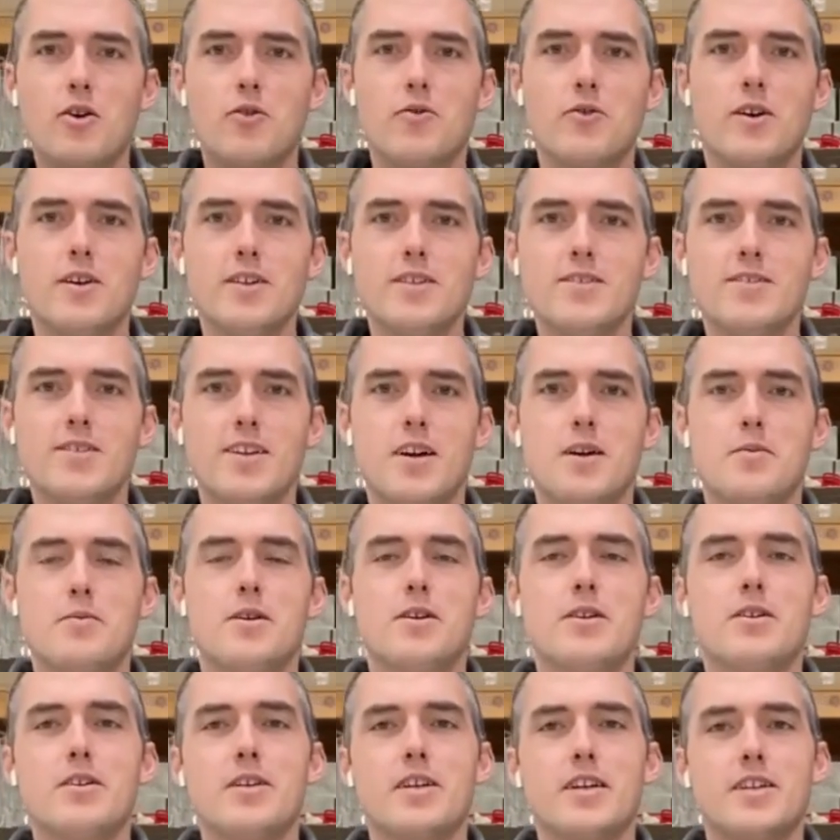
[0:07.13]
friends, I'm
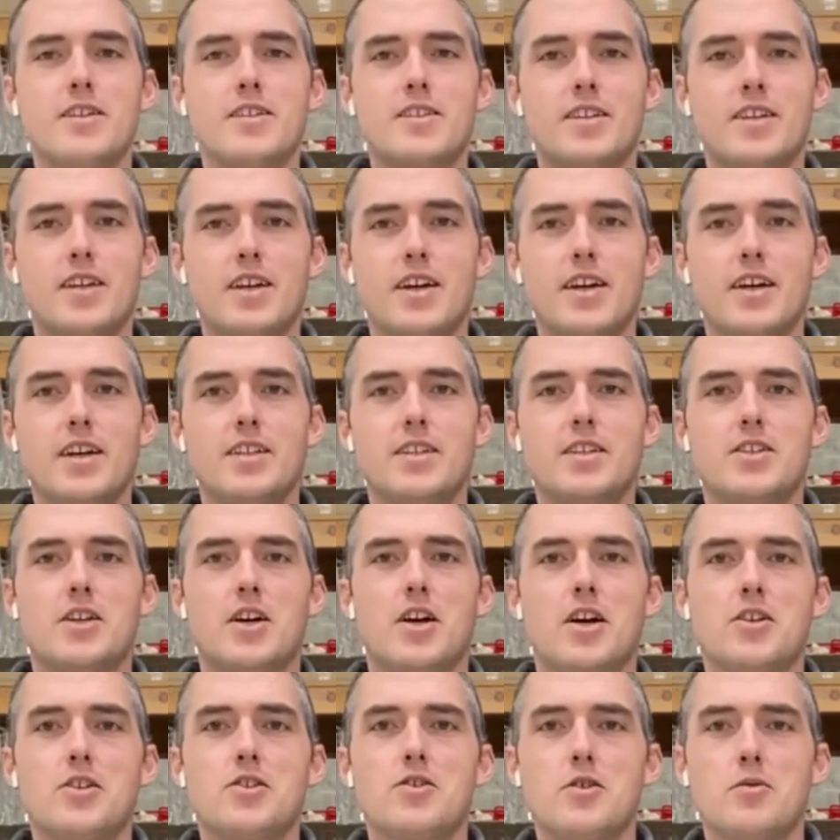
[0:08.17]
here again today to
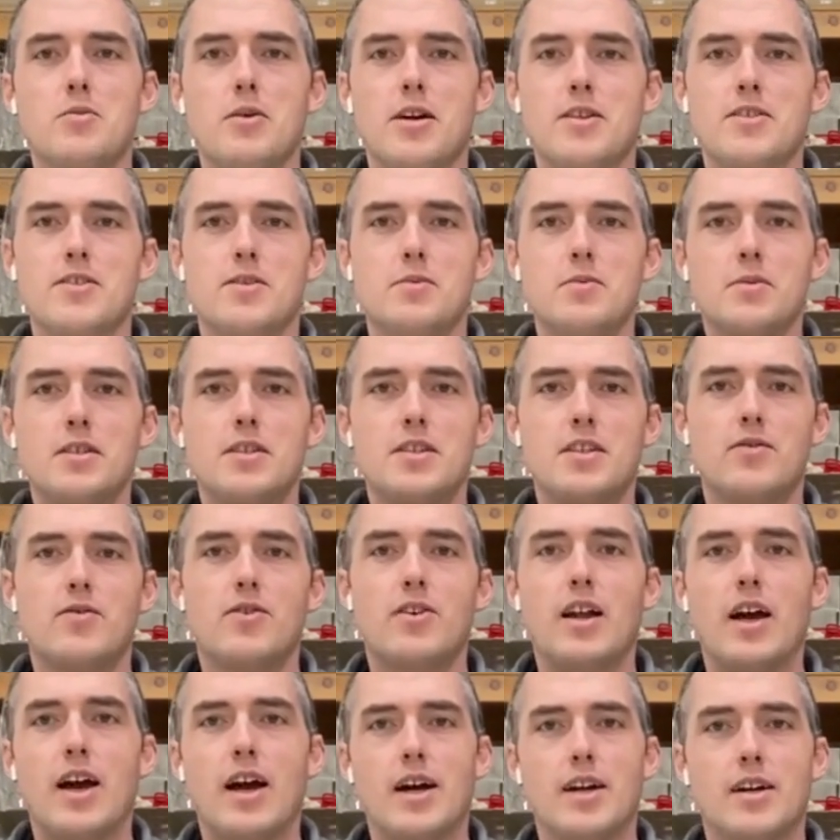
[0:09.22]
talk to you about some of the different
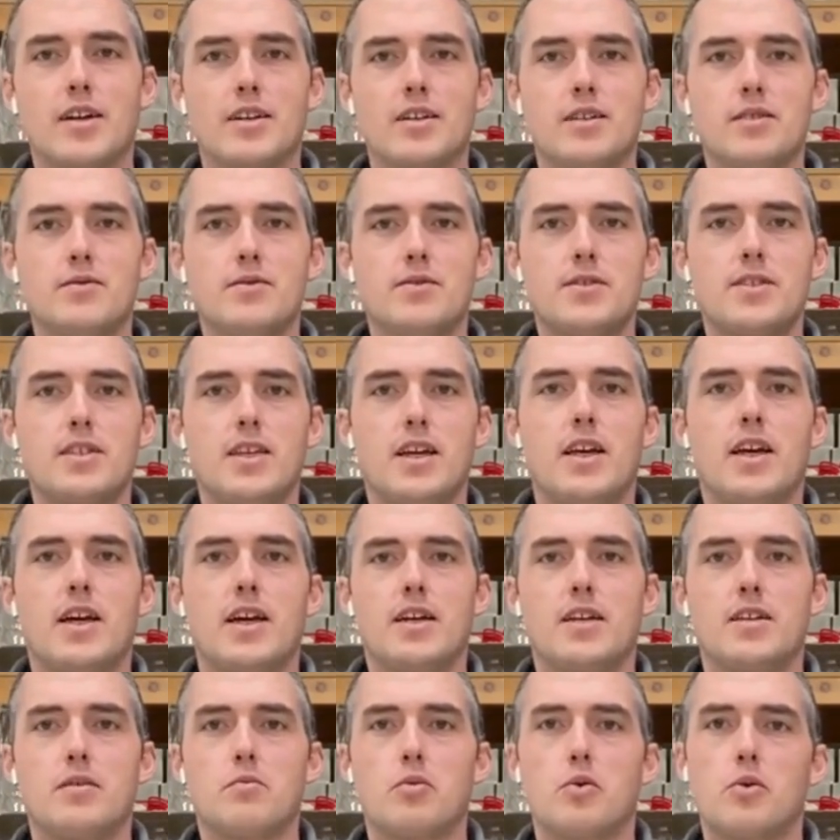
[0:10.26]
additives and
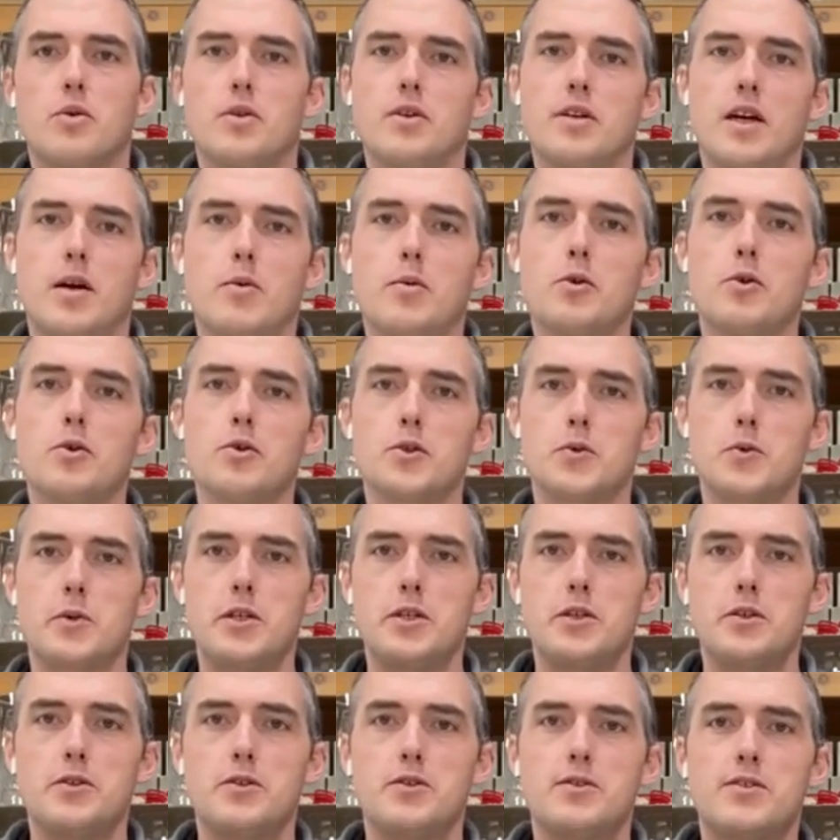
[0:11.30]
important chemicals we
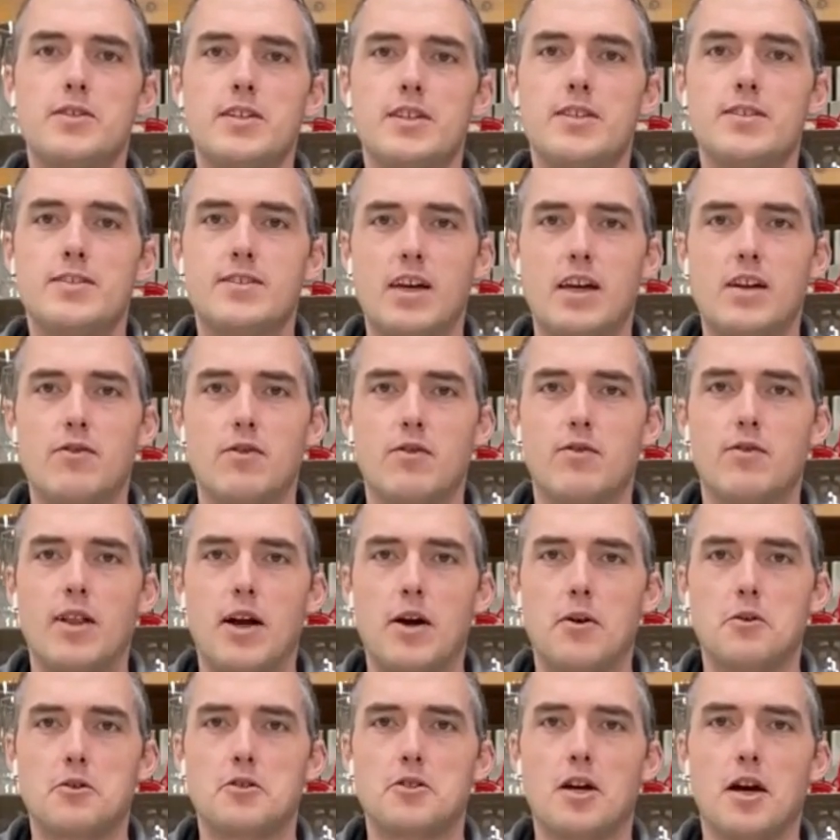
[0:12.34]
use inside of a
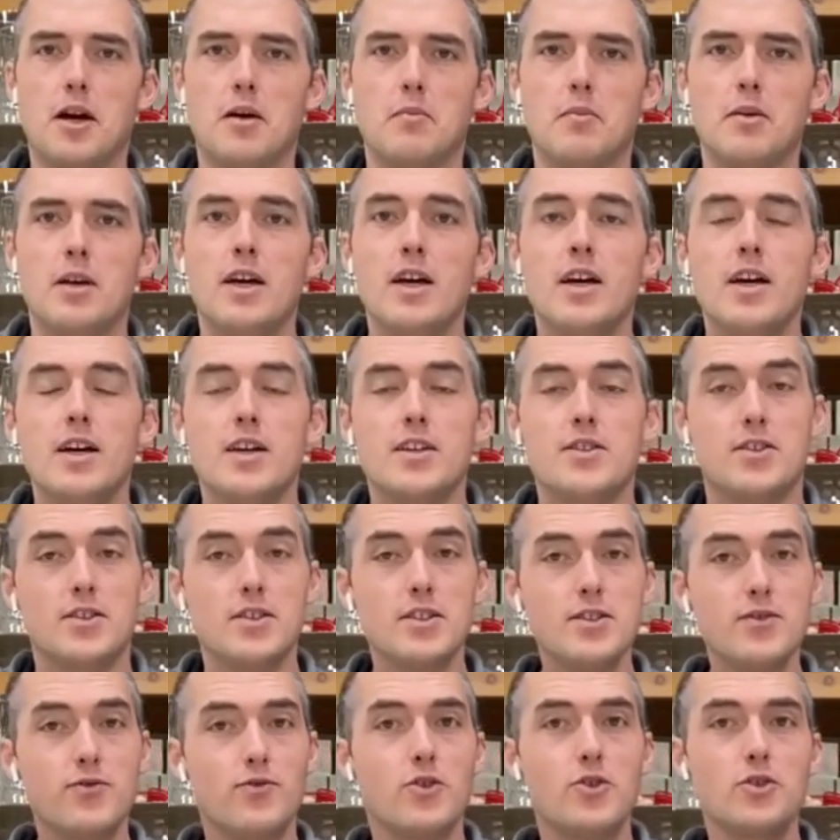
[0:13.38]
flower shop. So let's
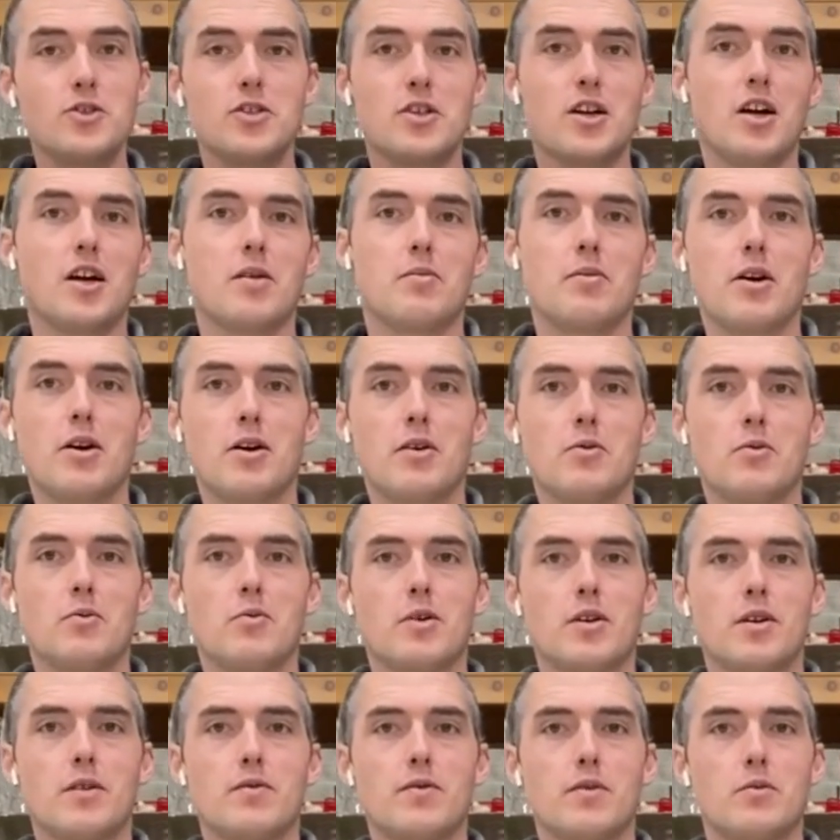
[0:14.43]
first talk about one
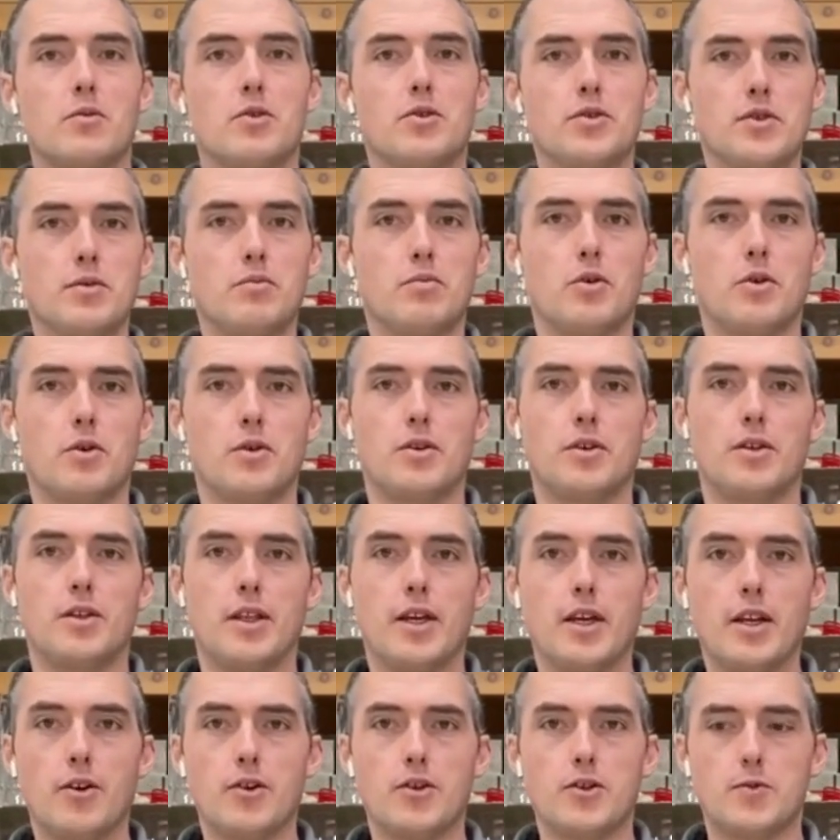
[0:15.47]
of the most important
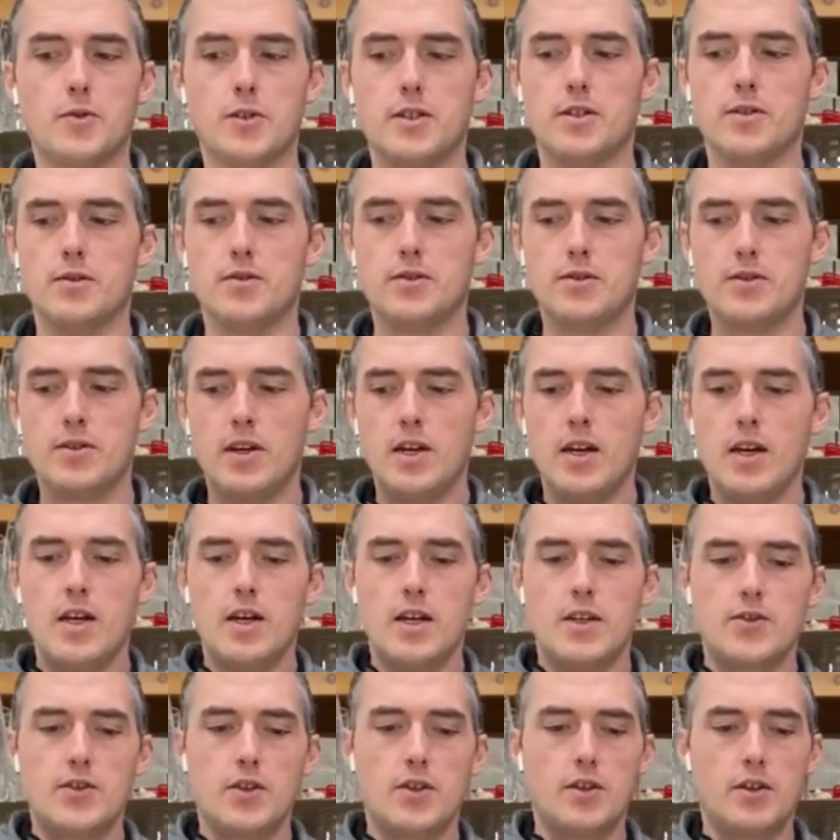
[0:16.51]
cleaners we use.
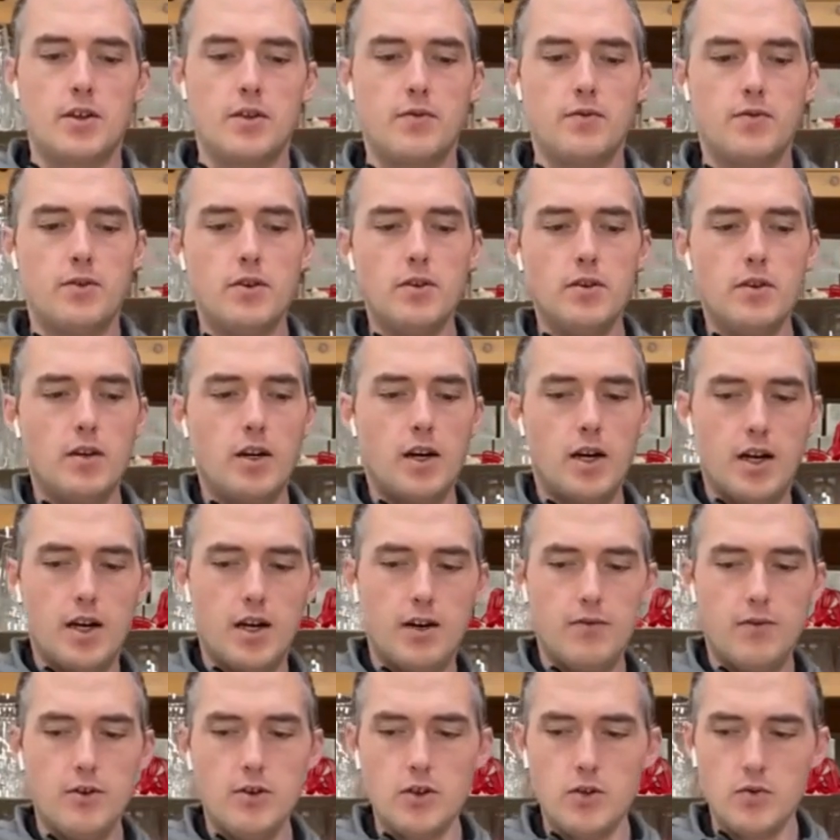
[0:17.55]
So the
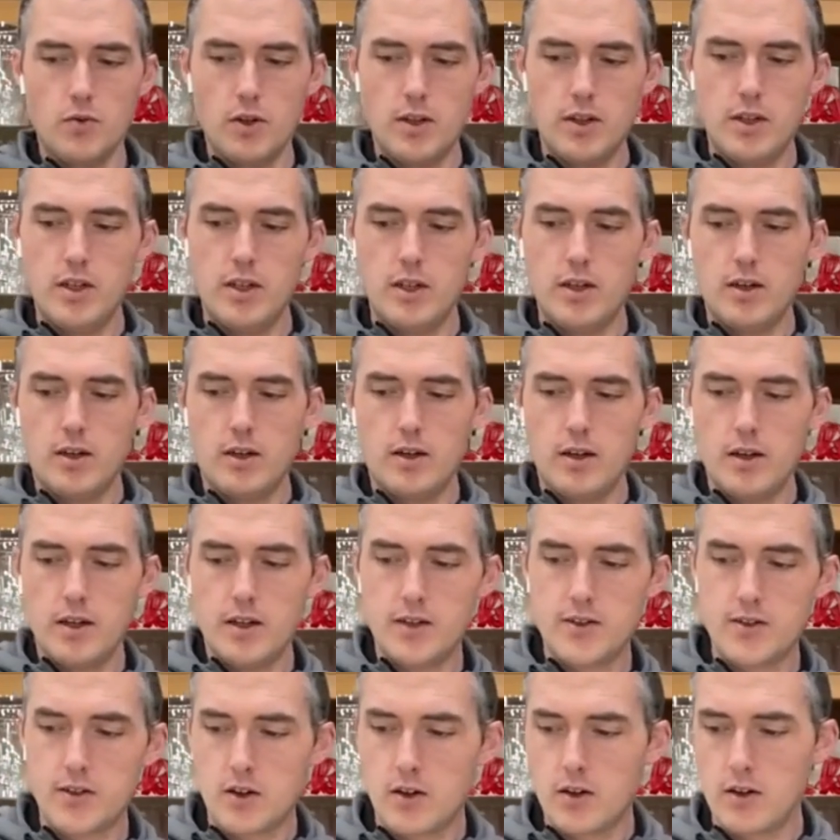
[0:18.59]
first one here
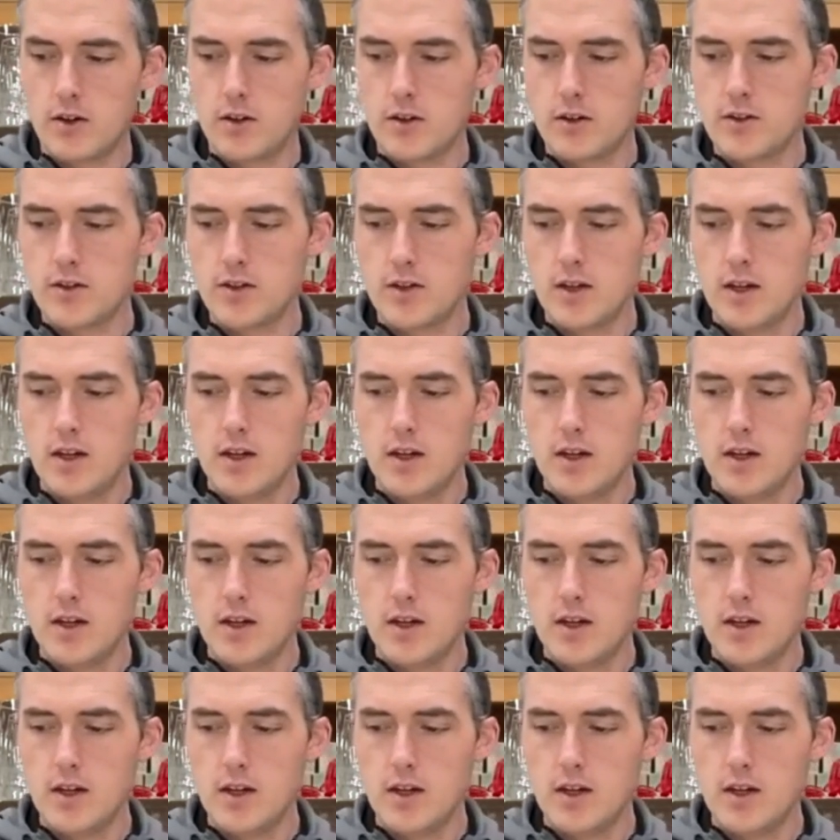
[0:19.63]
is called